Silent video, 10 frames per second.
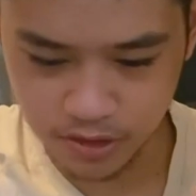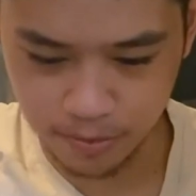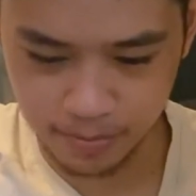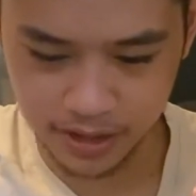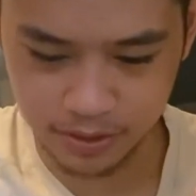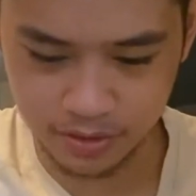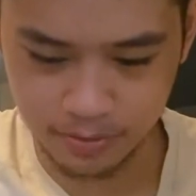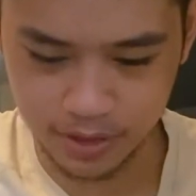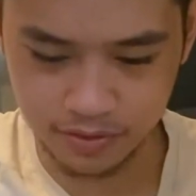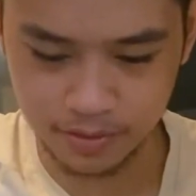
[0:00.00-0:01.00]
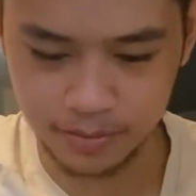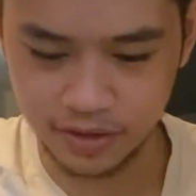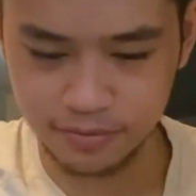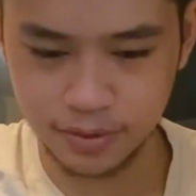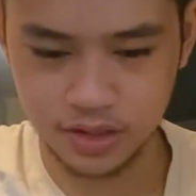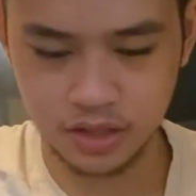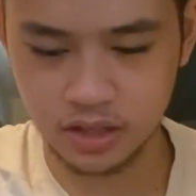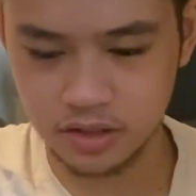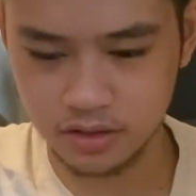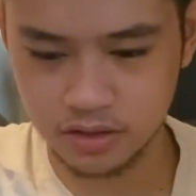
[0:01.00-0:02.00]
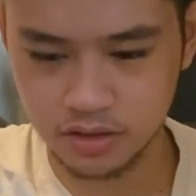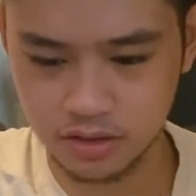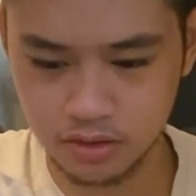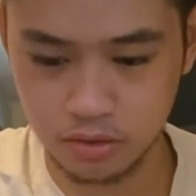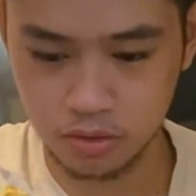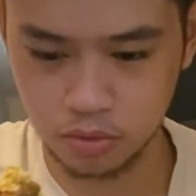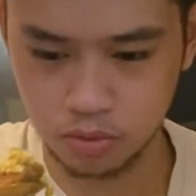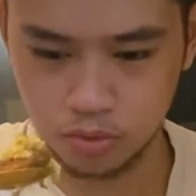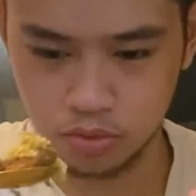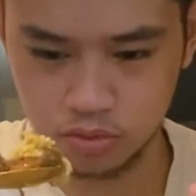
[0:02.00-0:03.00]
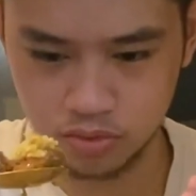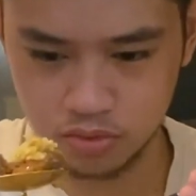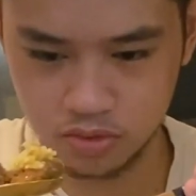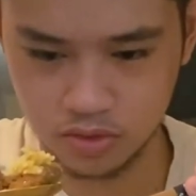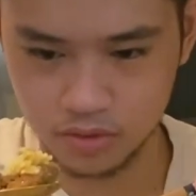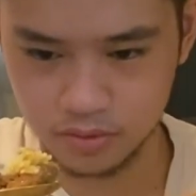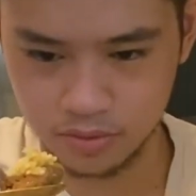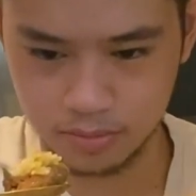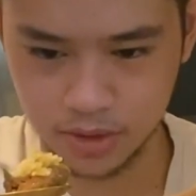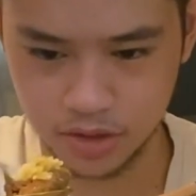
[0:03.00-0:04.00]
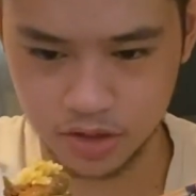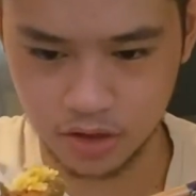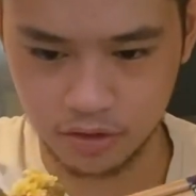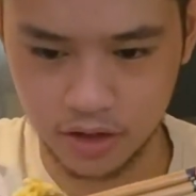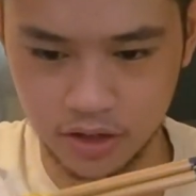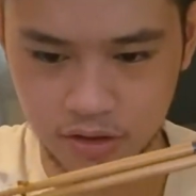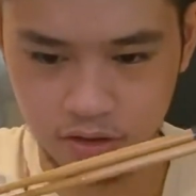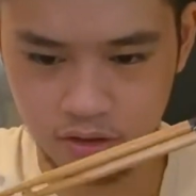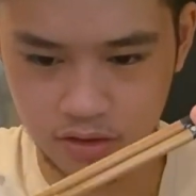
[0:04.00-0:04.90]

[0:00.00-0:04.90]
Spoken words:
combine it with a bit of the beef brisket. Ooh, big chunk right here.